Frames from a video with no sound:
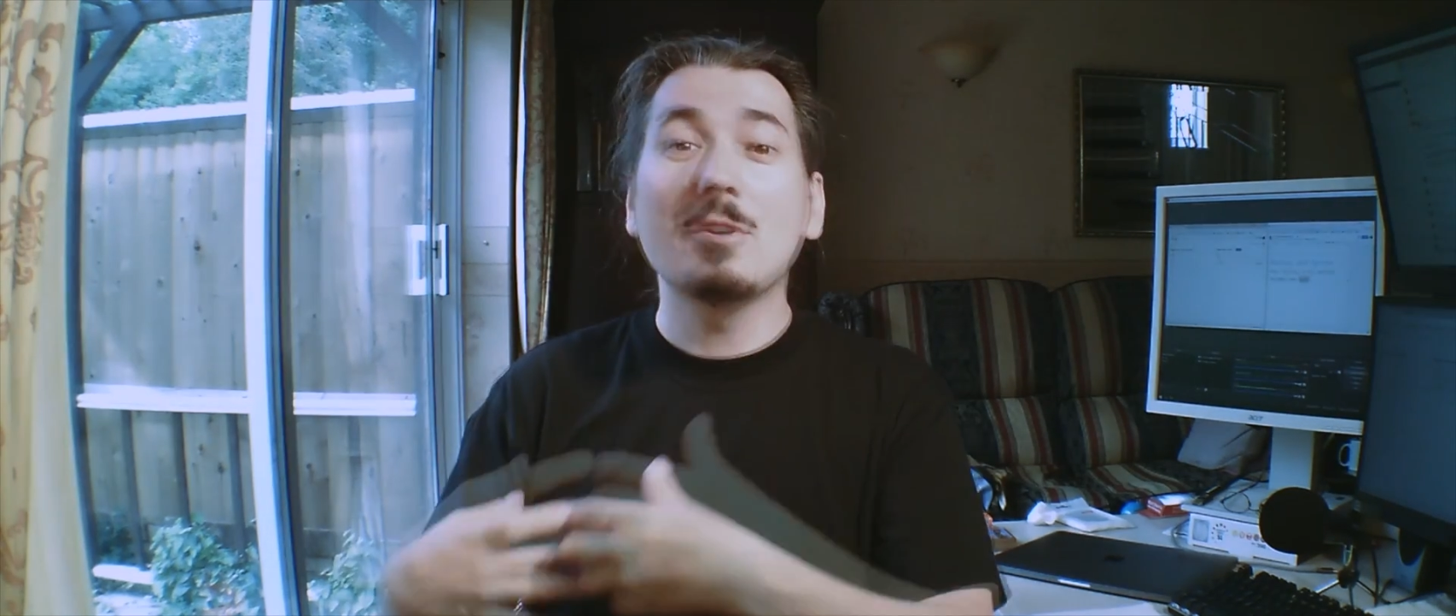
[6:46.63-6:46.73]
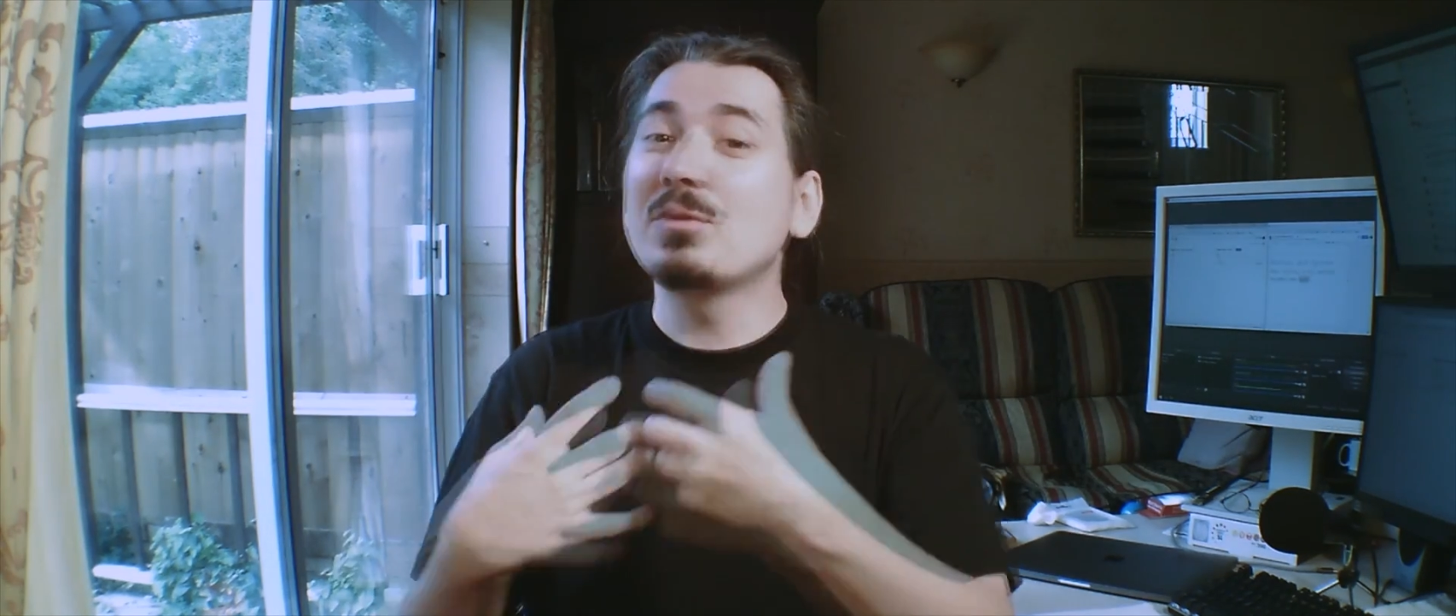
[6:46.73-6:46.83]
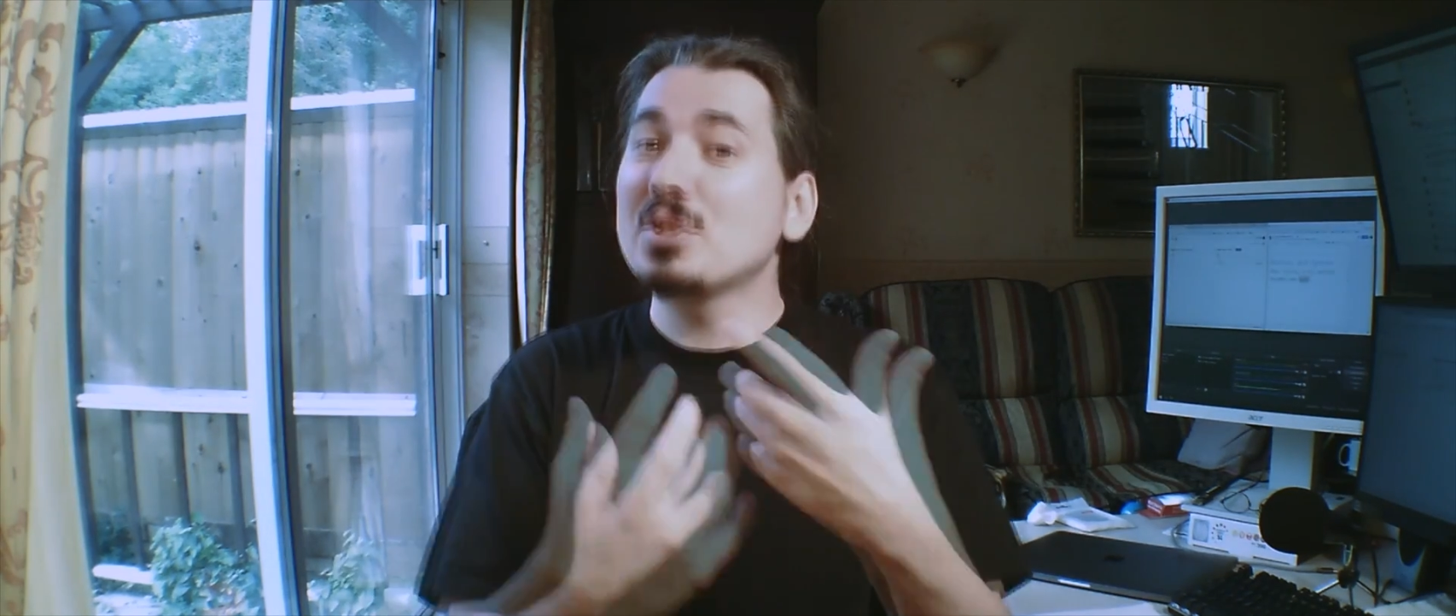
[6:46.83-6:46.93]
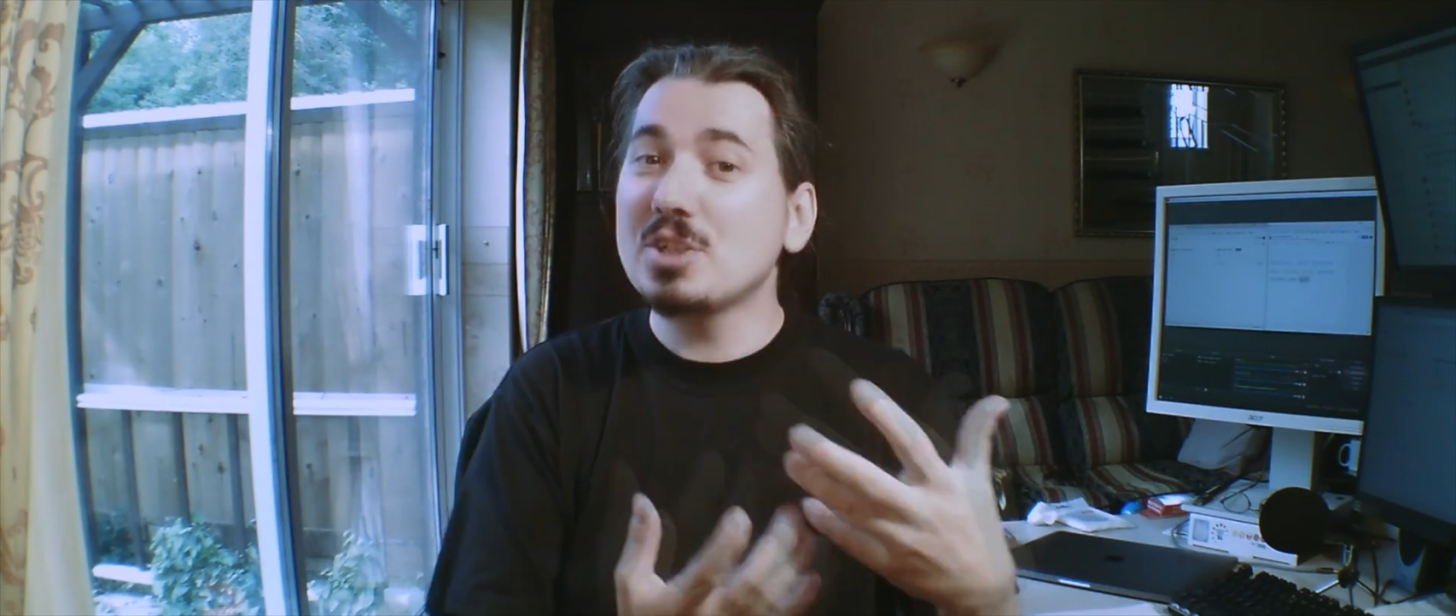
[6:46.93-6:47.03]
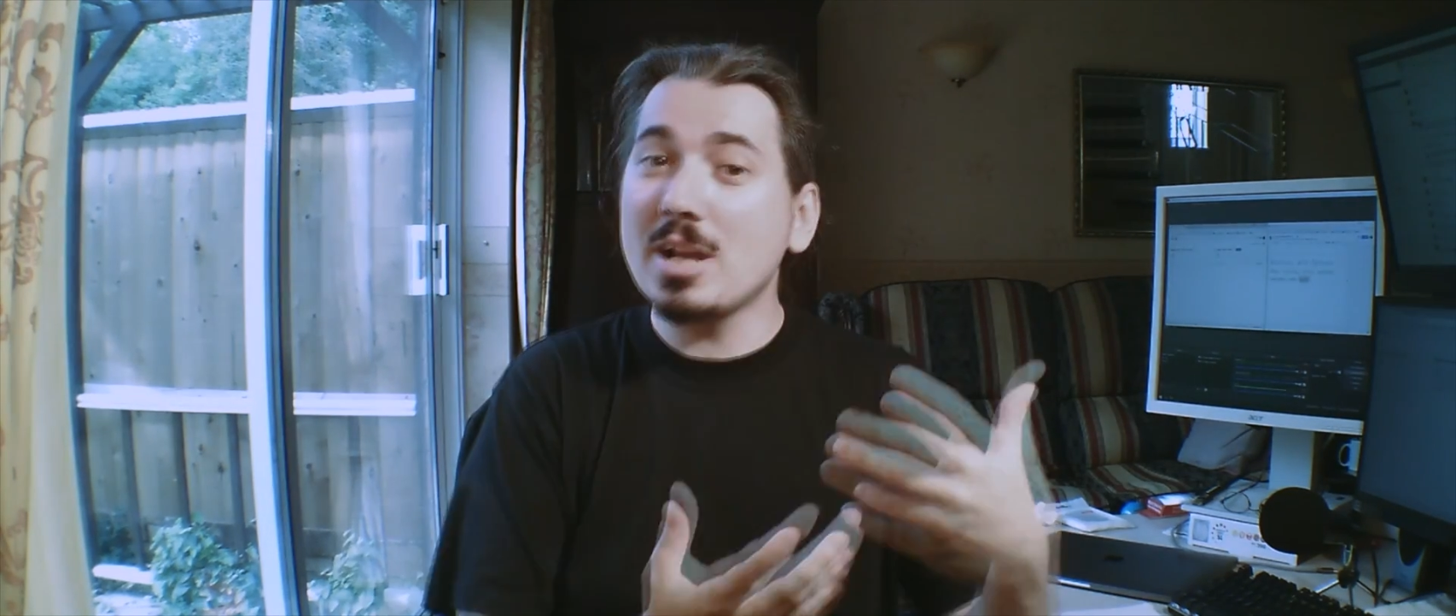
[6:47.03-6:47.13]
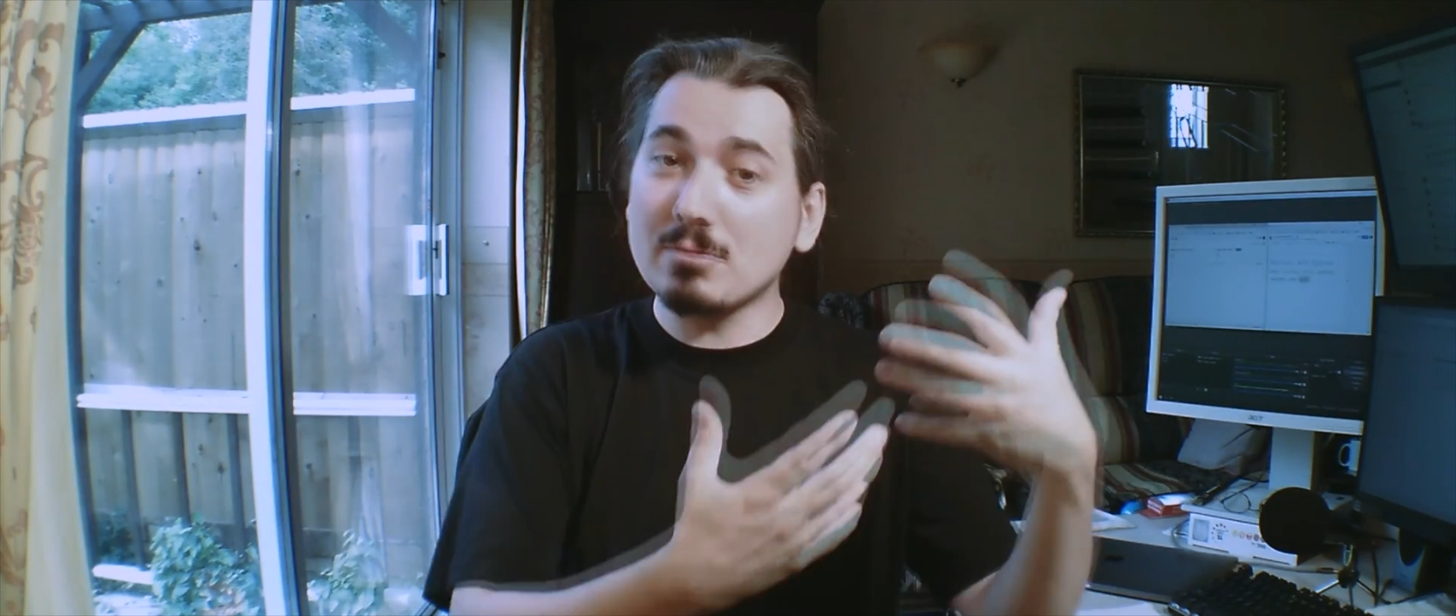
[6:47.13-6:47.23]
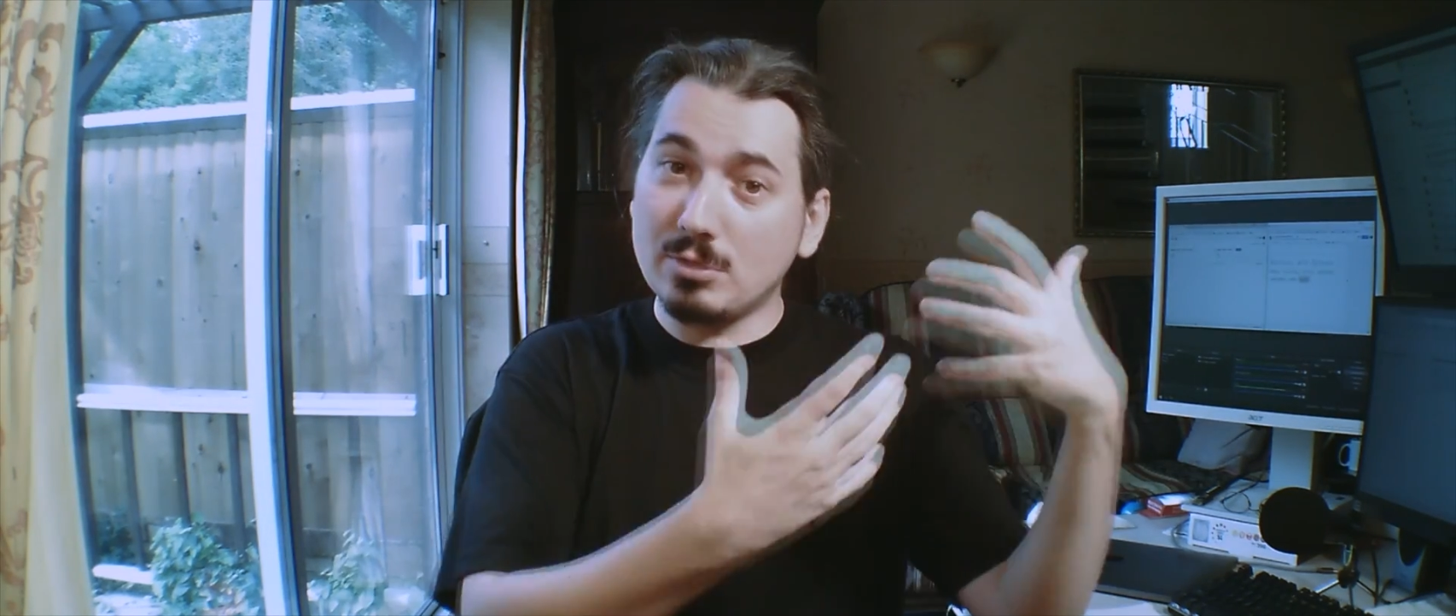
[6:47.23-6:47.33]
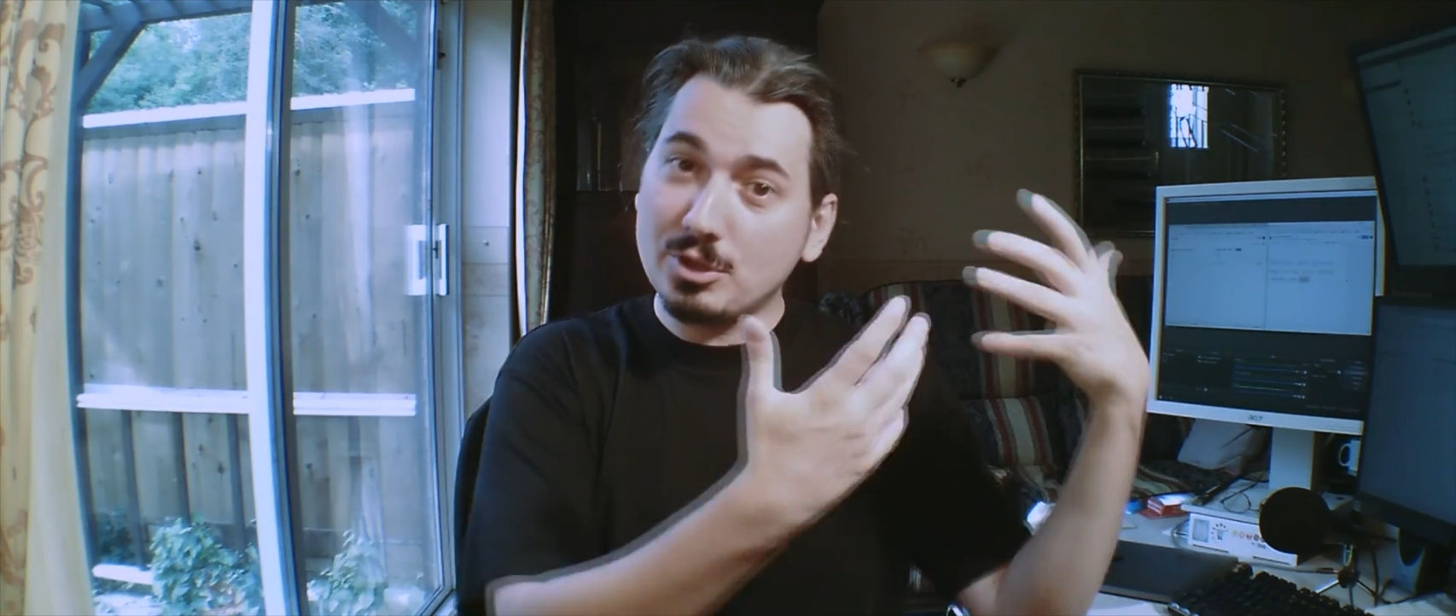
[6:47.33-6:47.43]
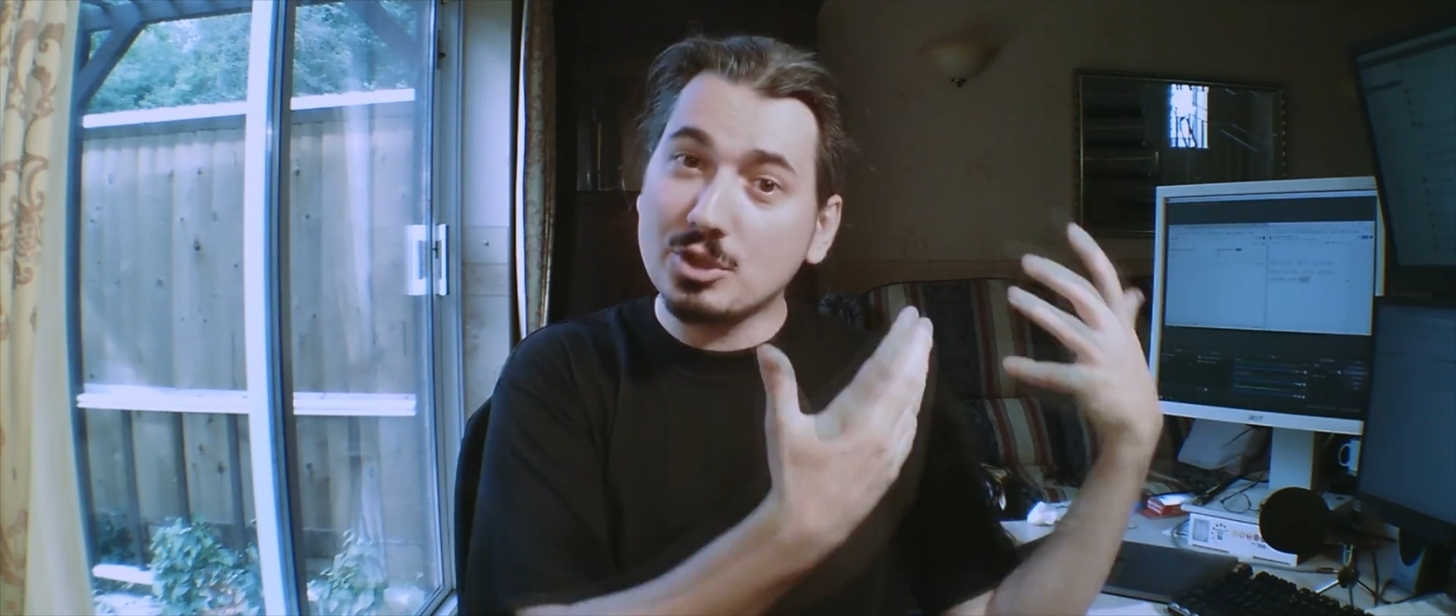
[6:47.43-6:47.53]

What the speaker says: of a general